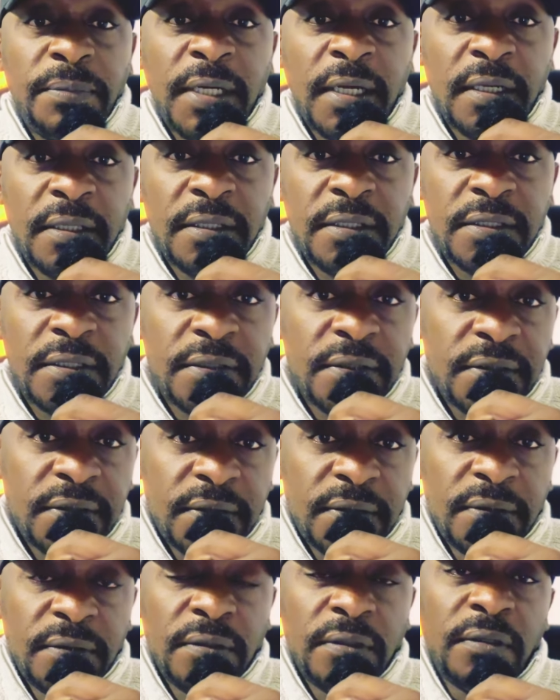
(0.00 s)
behind the
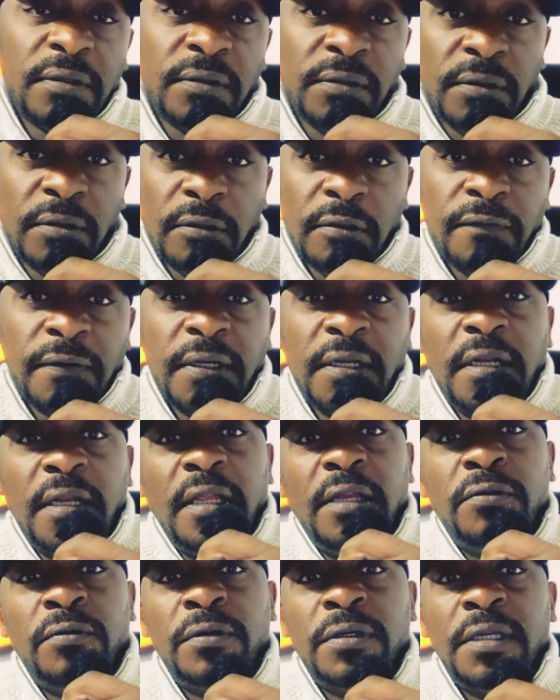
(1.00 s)
scenes. You finally
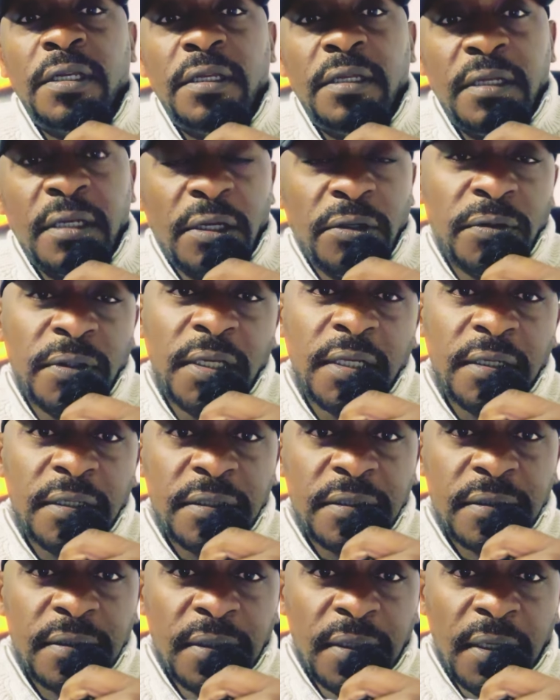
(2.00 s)
like, okay, now you get
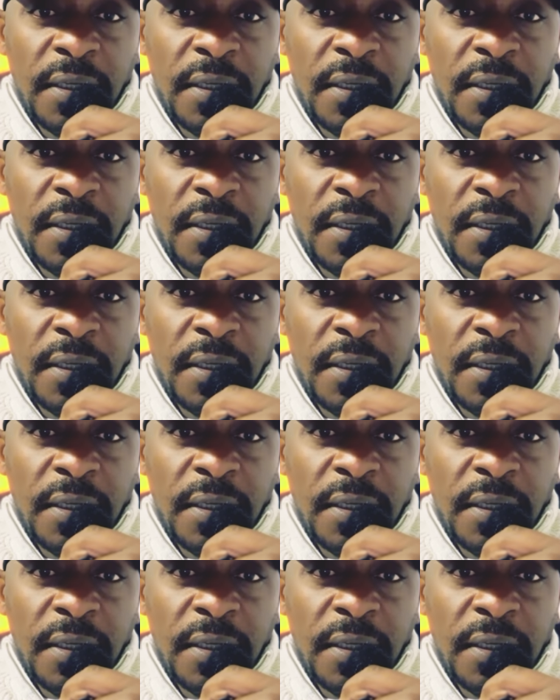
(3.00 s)
it.